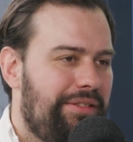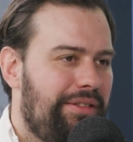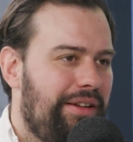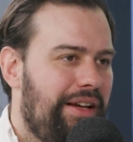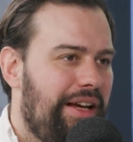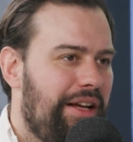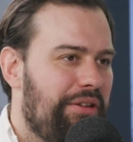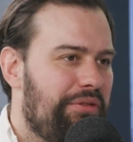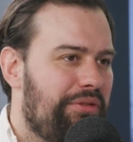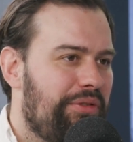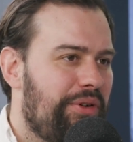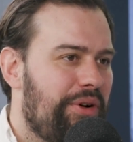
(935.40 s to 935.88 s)

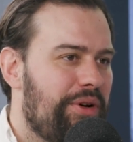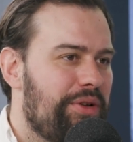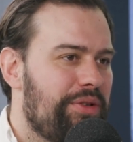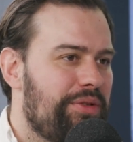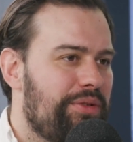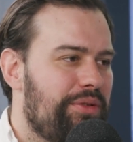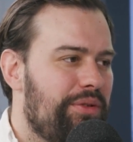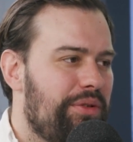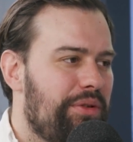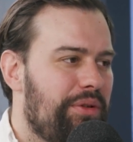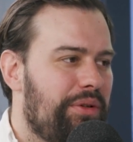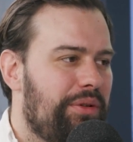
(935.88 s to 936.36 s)
at
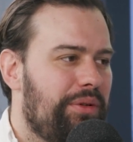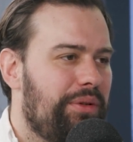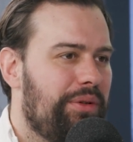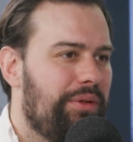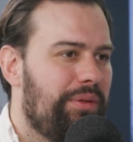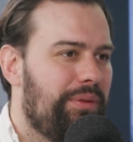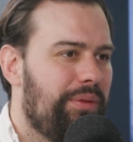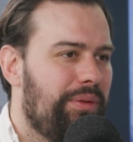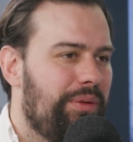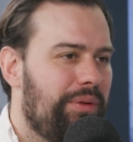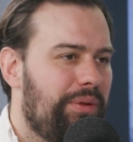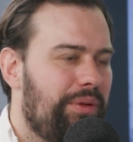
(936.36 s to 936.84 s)
first
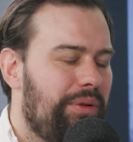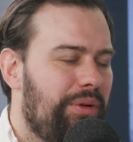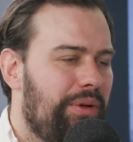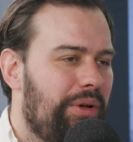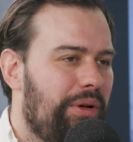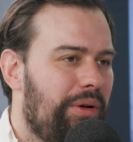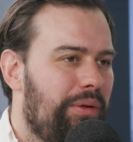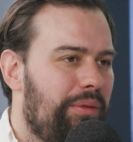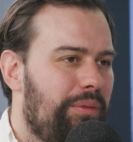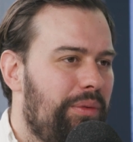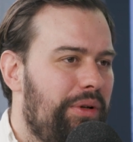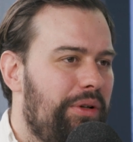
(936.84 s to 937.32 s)

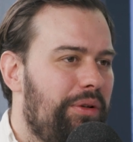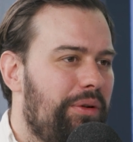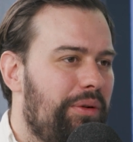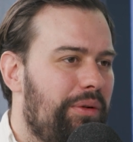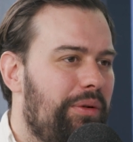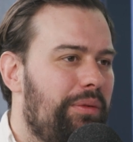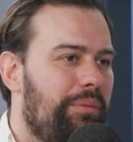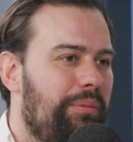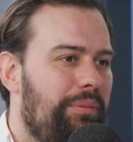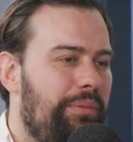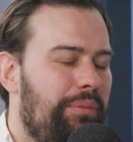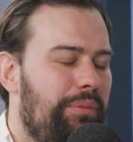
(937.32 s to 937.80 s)
when
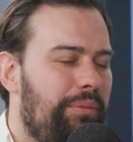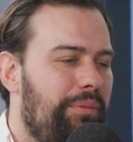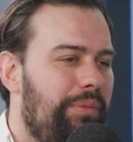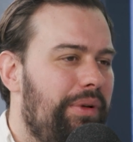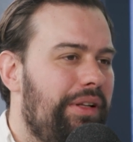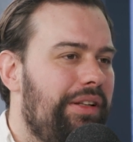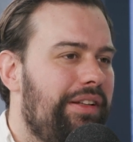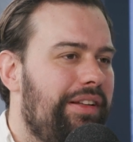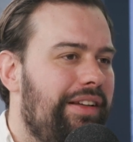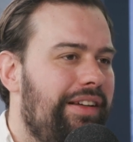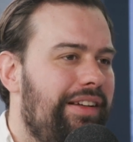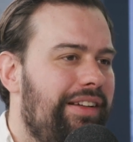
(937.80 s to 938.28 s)
you're
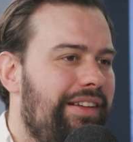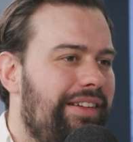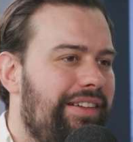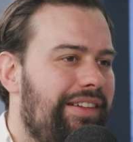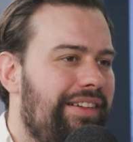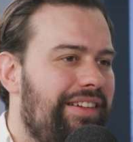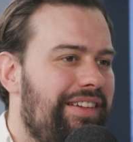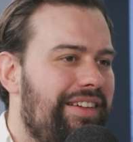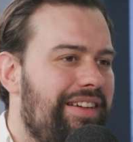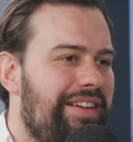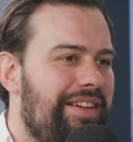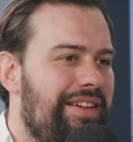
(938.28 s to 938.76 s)
building
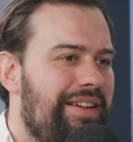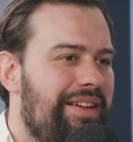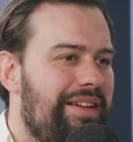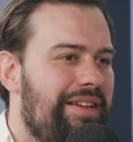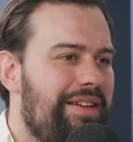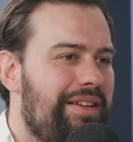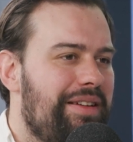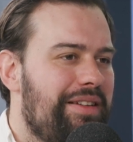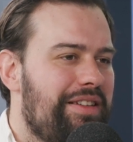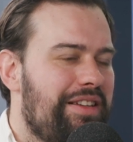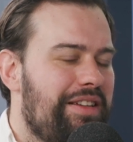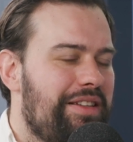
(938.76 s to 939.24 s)

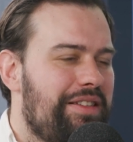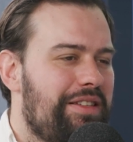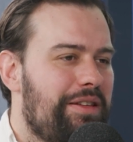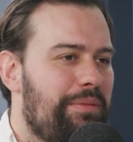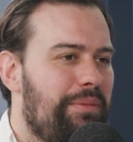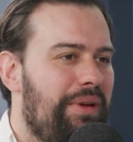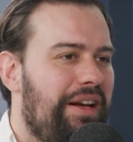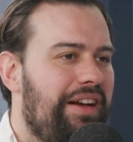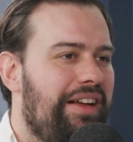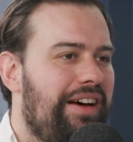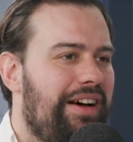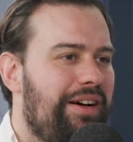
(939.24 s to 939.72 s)

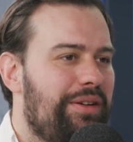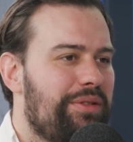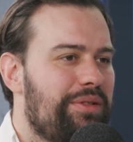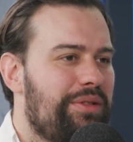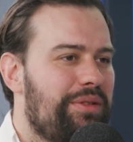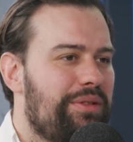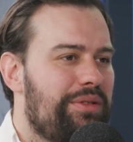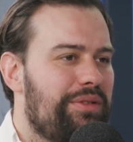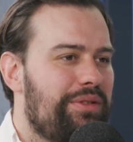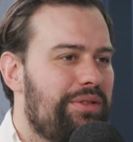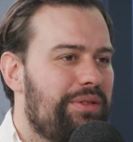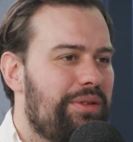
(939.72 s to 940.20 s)
cement
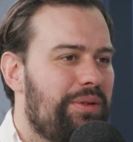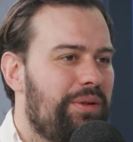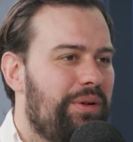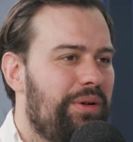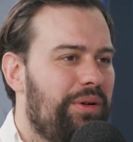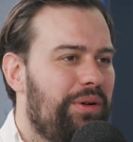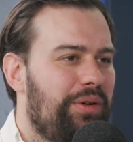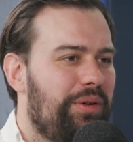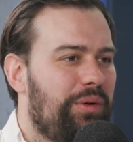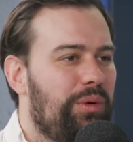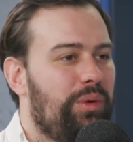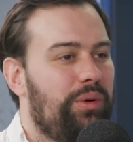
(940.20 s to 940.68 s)
houses
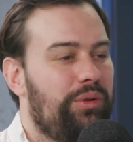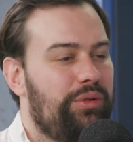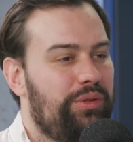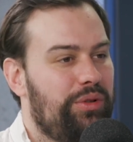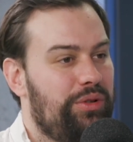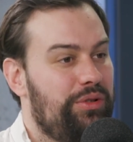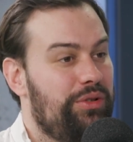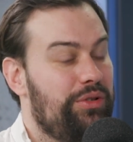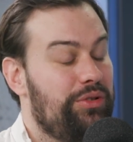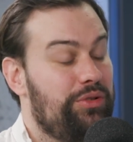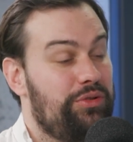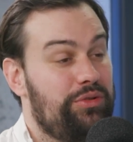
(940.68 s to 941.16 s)
or
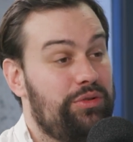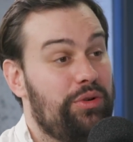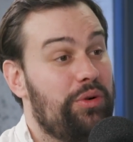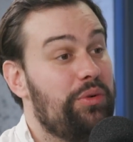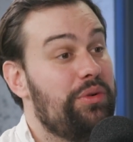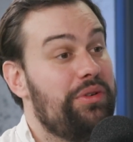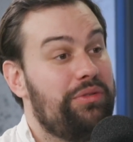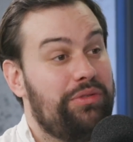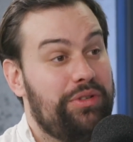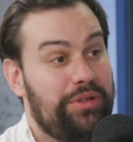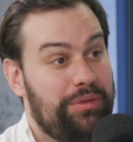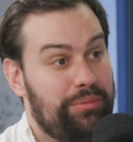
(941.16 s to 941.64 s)
just
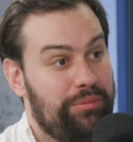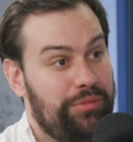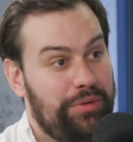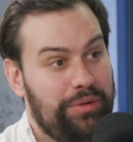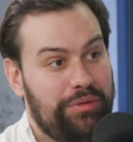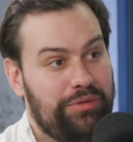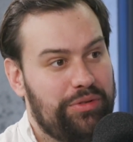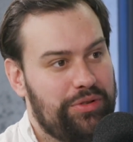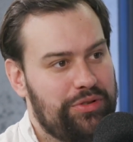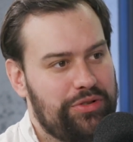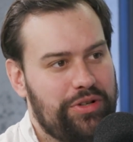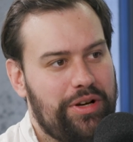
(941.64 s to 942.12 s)
stone.
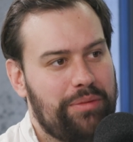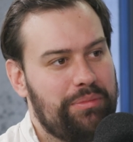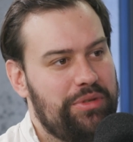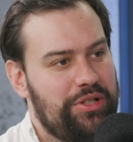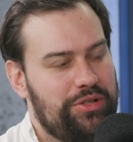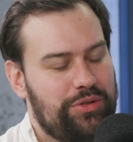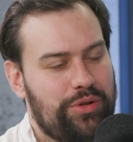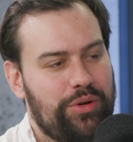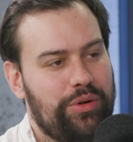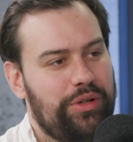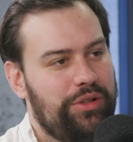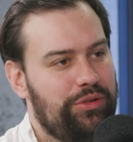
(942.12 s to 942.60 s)
For some,
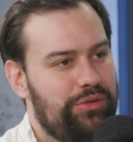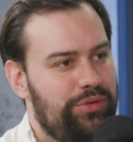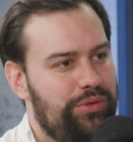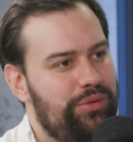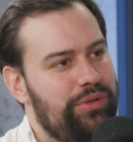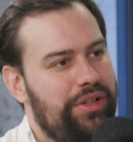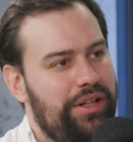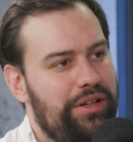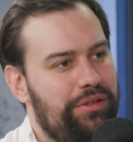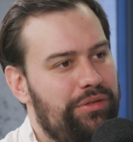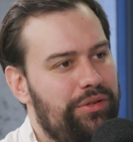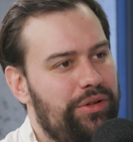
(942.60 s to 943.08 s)
it's going to
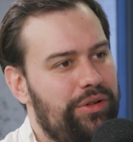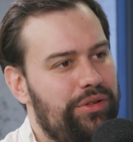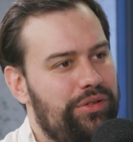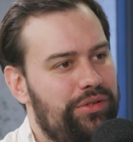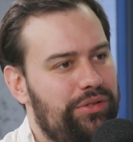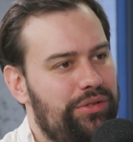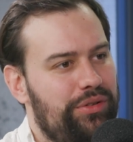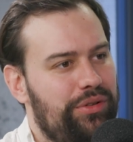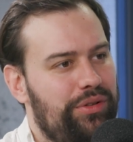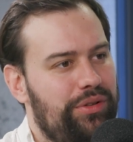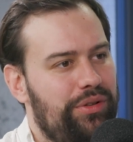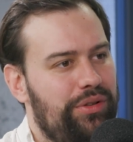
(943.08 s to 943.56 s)
their
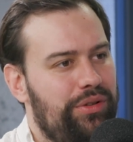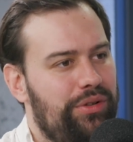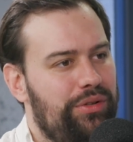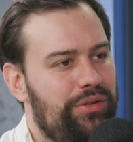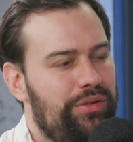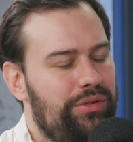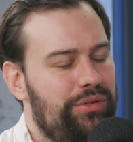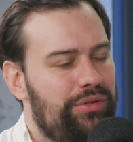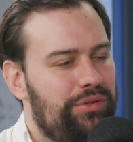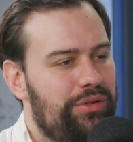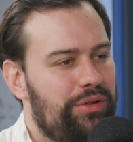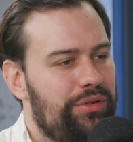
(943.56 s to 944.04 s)
first
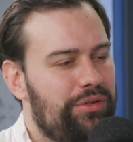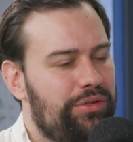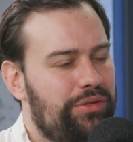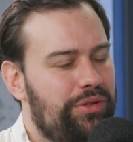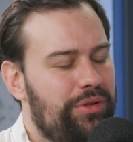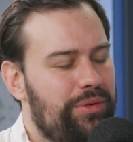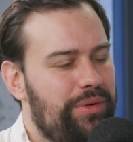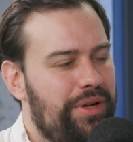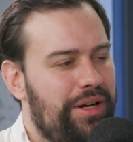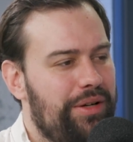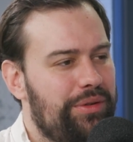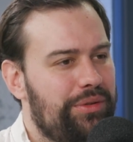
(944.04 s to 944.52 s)

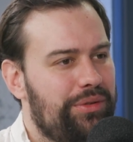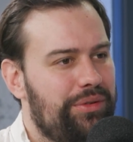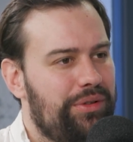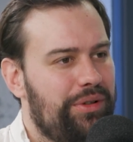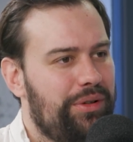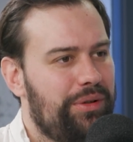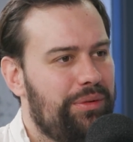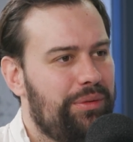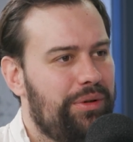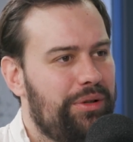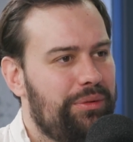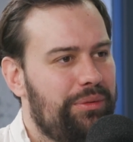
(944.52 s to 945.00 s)
stone house
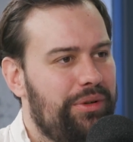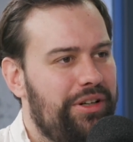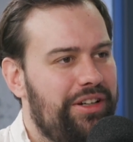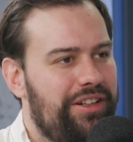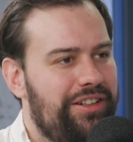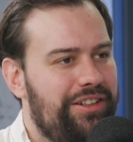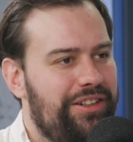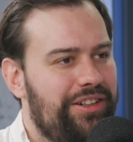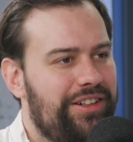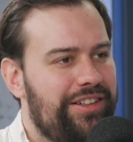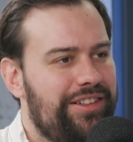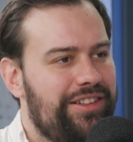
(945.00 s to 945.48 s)
one way or
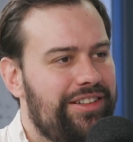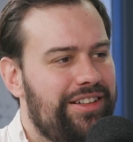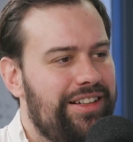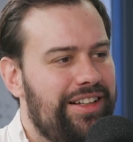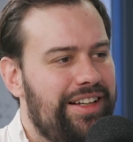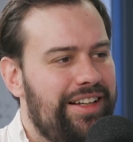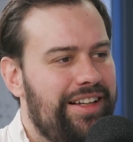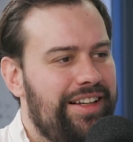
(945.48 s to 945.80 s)
the other.